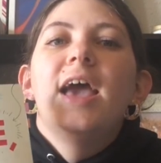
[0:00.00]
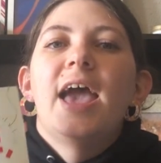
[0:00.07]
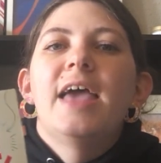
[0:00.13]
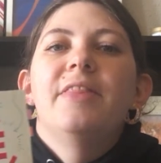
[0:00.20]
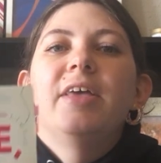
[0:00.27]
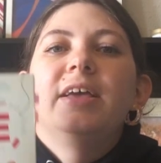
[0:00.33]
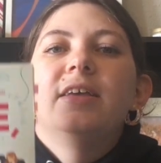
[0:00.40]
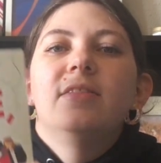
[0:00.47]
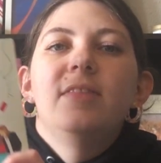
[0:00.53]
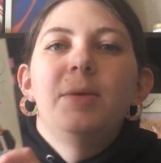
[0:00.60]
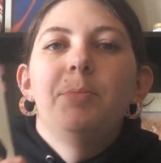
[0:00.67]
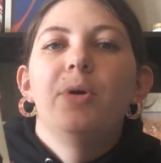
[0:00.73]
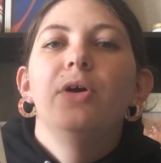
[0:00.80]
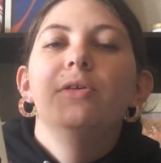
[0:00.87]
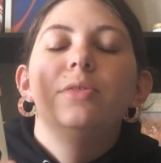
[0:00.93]
and like they
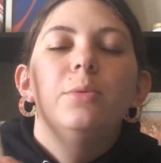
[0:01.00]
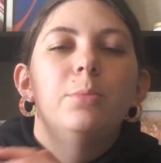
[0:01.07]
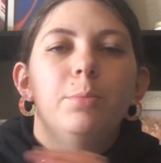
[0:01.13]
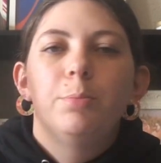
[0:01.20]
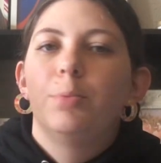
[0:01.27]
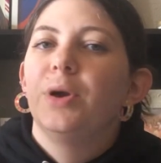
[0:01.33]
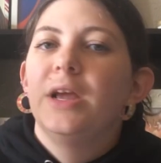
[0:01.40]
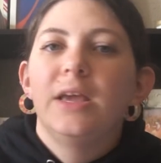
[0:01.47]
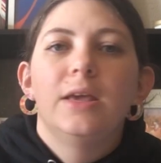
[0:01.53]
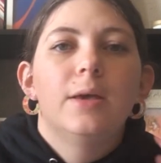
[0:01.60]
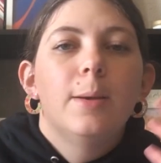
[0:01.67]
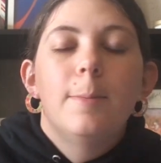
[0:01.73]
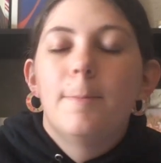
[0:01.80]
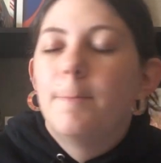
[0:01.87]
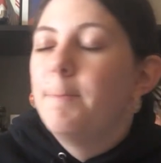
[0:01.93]
both
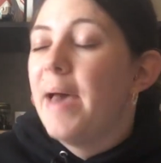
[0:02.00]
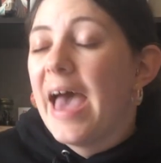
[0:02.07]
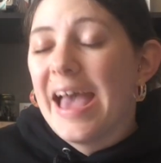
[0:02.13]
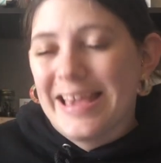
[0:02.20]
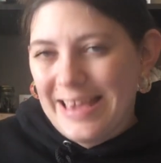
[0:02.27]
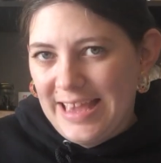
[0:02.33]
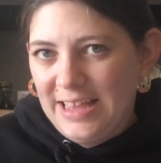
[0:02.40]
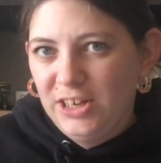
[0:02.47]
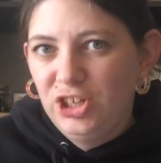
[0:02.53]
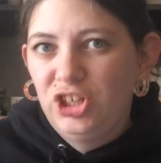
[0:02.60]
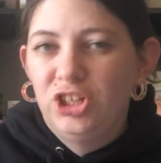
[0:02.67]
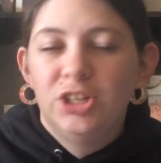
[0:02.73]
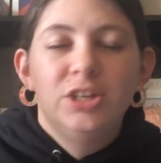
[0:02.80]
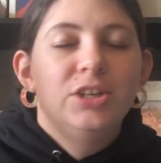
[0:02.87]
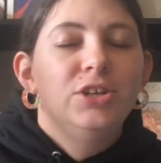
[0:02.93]
bring baggage